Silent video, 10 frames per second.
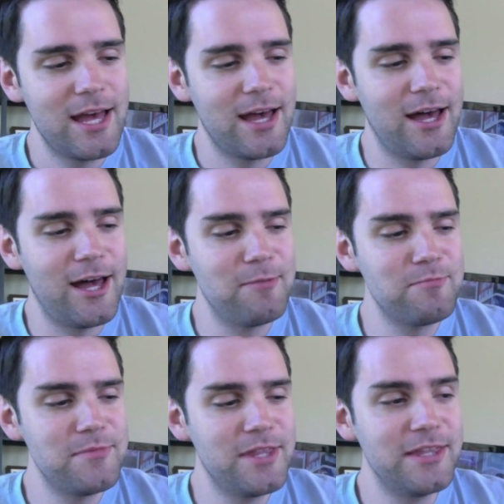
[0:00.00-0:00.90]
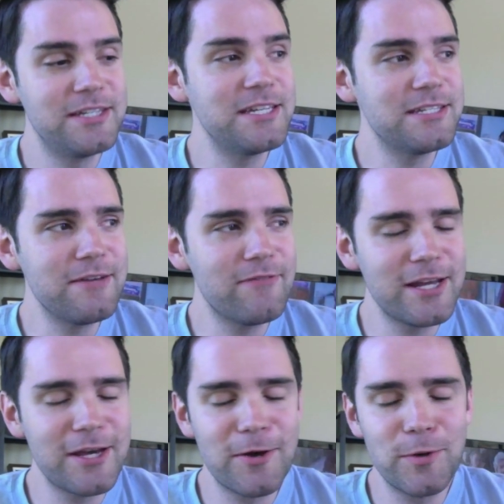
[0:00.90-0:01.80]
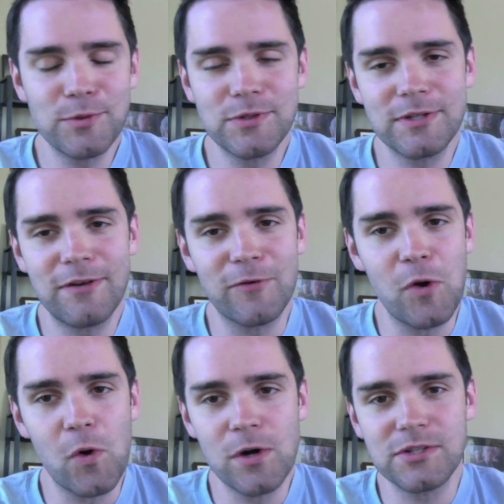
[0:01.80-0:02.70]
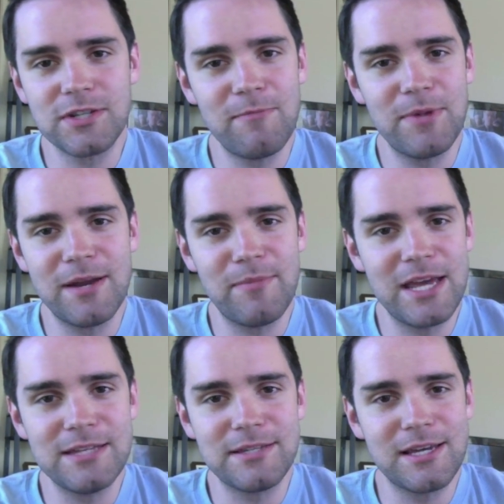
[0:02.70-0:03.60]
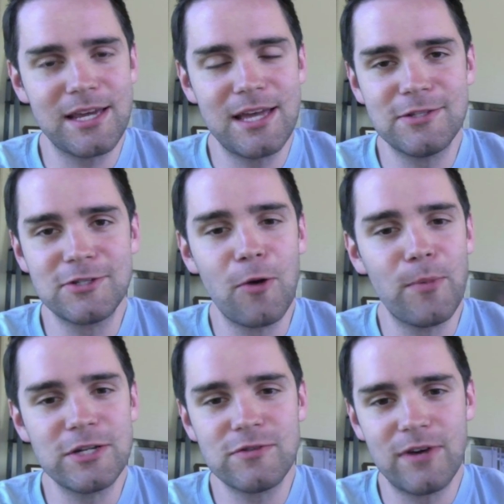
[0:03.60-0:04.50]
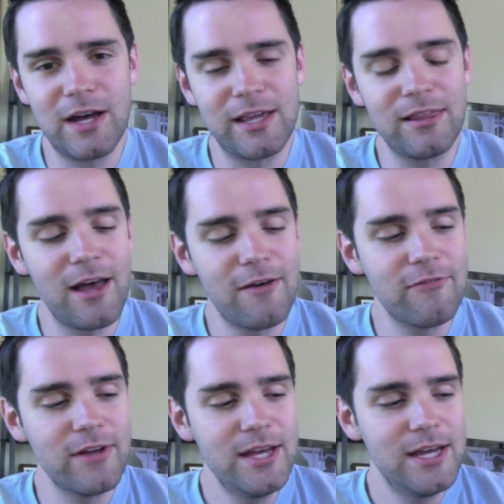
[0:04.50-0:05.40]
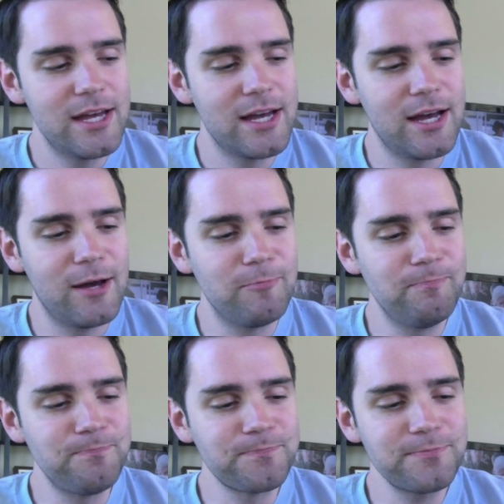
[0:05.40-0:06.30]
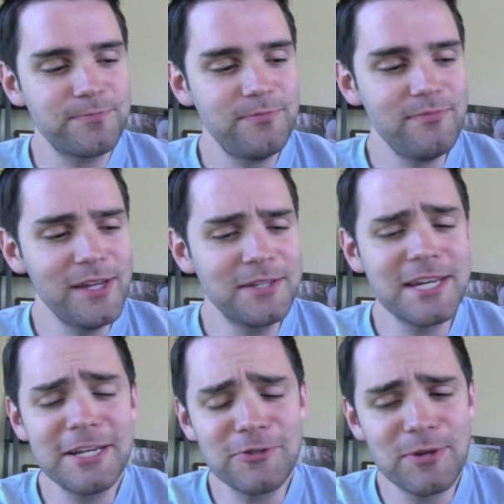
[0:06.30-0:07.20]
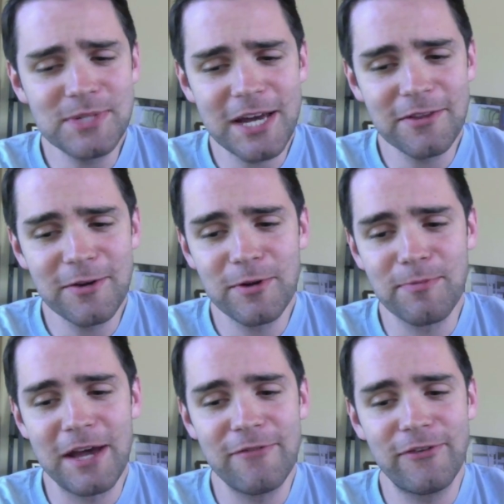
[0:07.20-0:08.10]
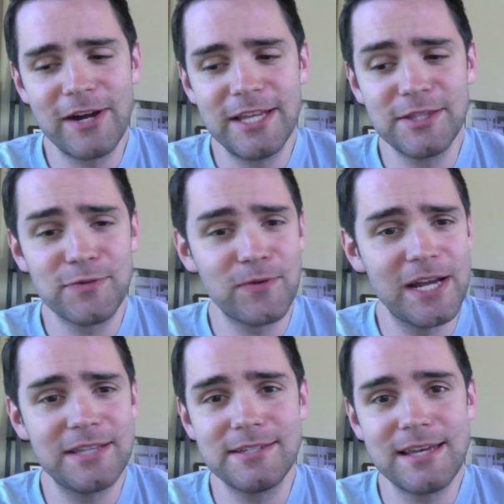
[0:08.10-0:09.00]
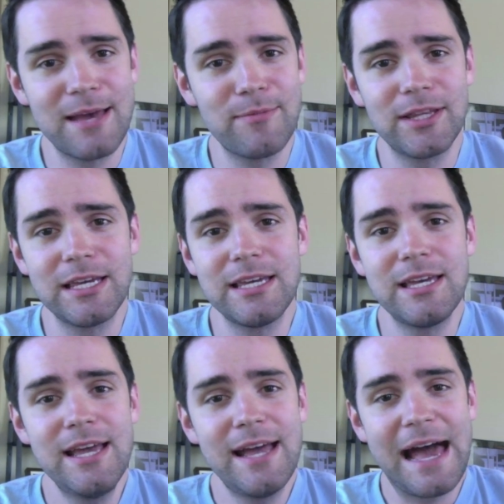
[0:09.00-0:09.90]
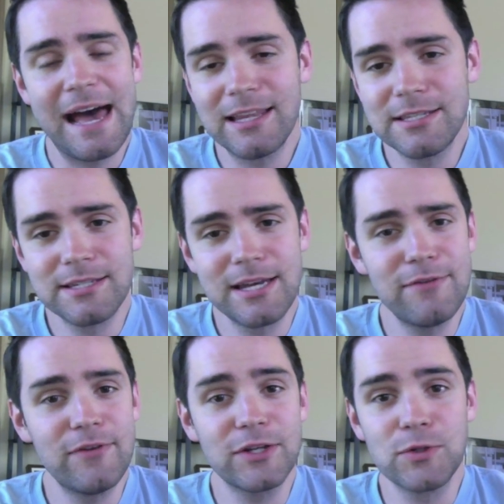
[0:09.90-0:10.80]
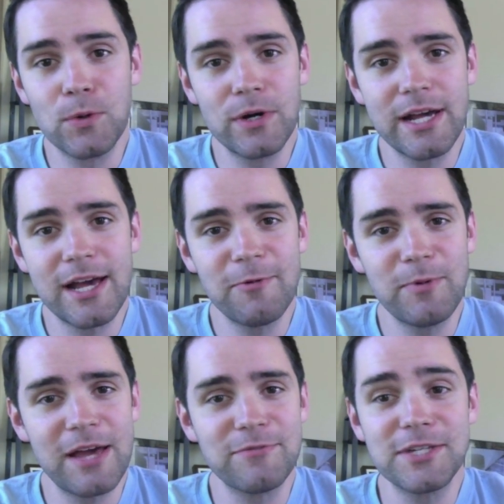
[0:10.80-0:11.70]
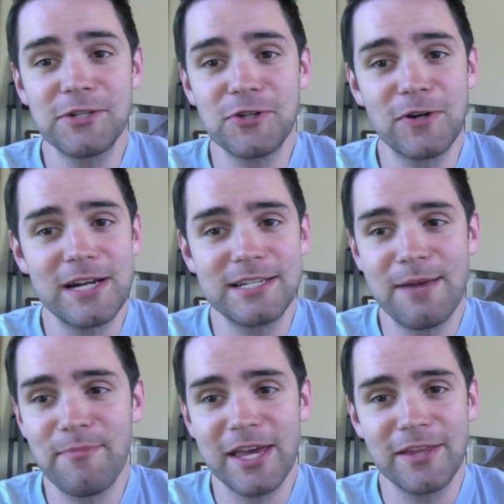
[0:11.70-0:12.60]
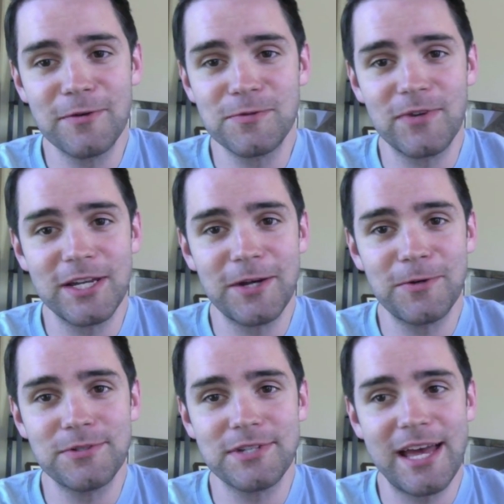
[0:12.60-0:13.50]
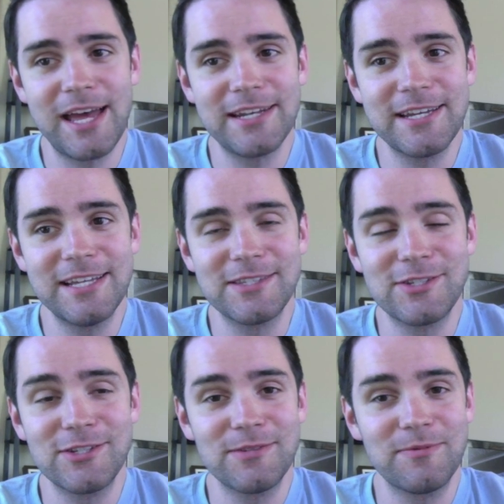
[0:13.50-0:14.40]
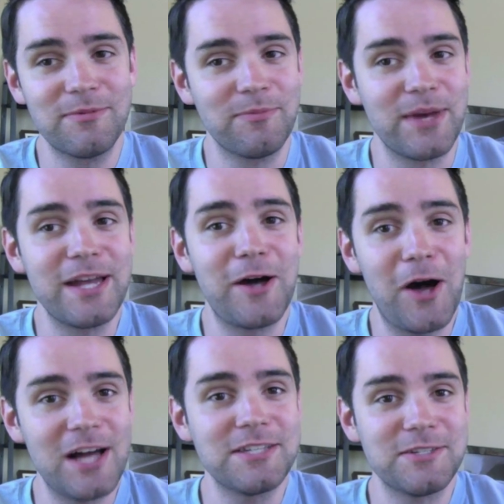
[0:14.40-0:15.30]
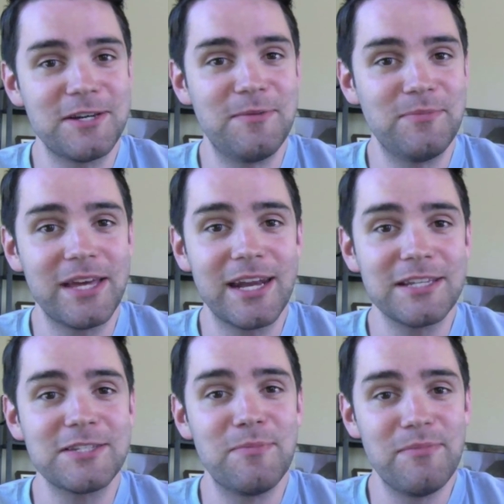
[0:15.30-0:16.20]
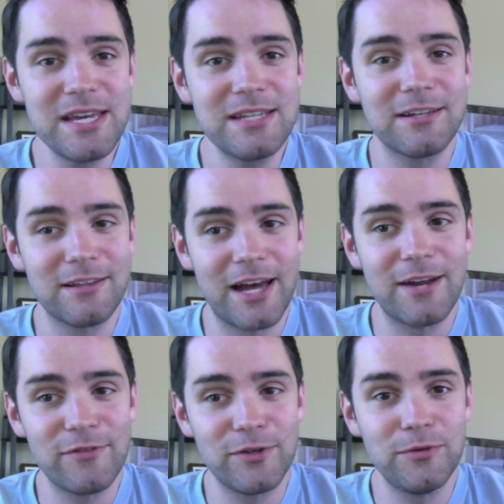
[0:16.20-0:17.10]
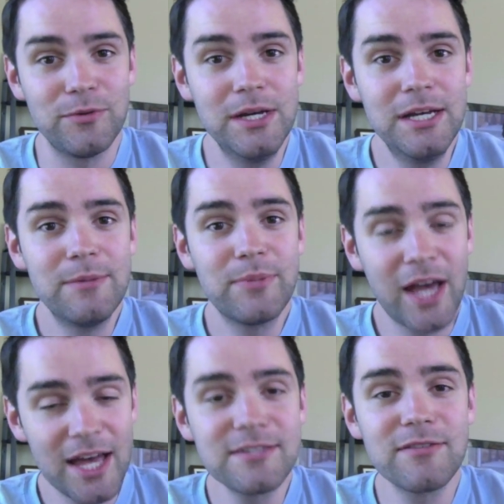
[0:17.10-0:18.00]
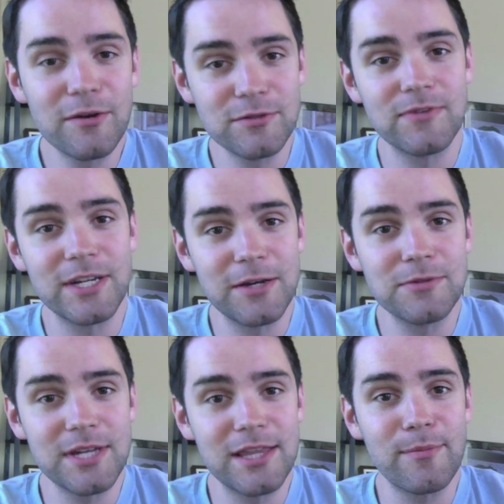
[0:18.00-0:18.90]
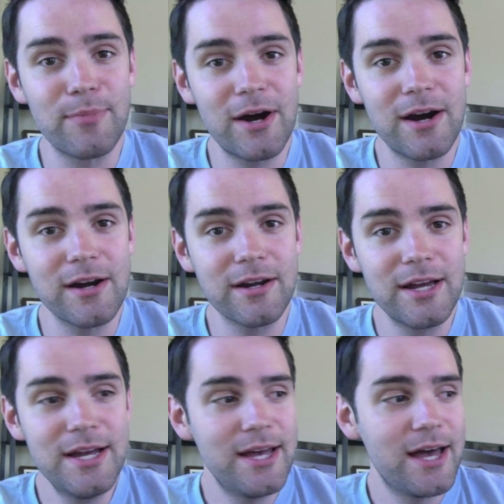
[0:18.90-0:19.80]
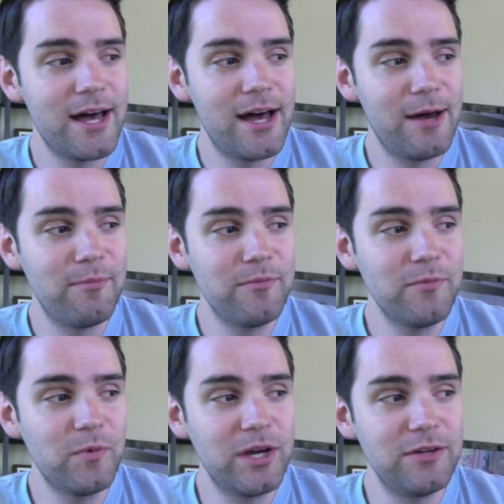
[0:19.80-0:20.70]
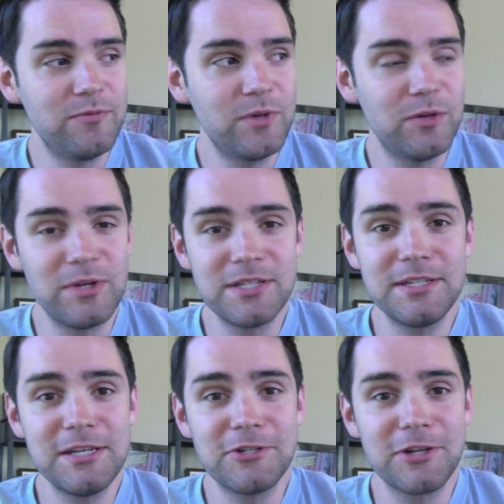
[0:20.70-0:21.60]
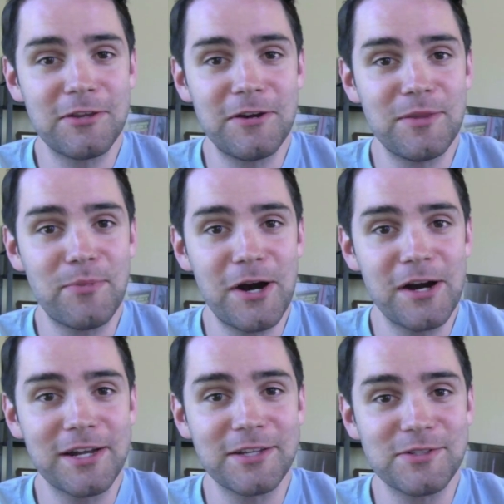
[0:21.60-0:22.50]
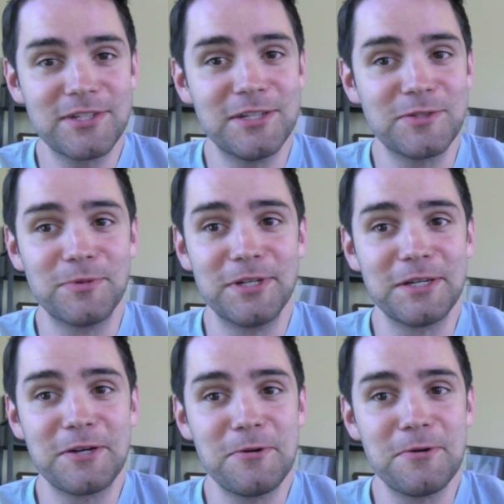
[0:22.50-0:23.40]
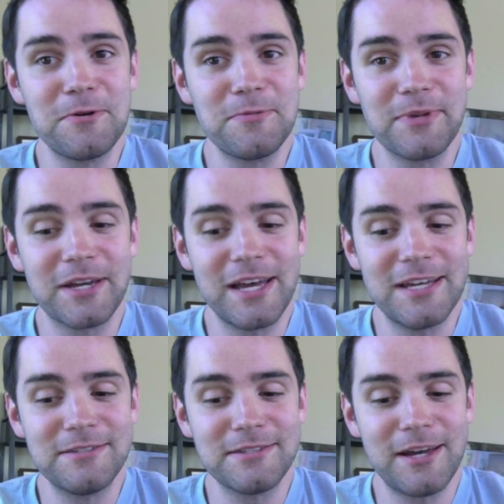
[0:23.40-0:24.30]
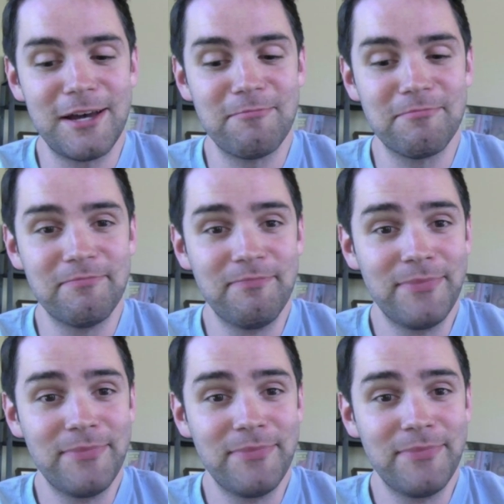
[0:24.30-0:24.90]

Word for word: Um, then the Disney videos, of course, have been amazing and so much fun. I love um, taking trips out there with my friends, Franze, Emily, Allison, Victoria. We have such a great time making those videos, and it's been awesome getting to meet a lot of you because of those videos in the park. Um, when when we see each other in the park, it's it's really cool because um,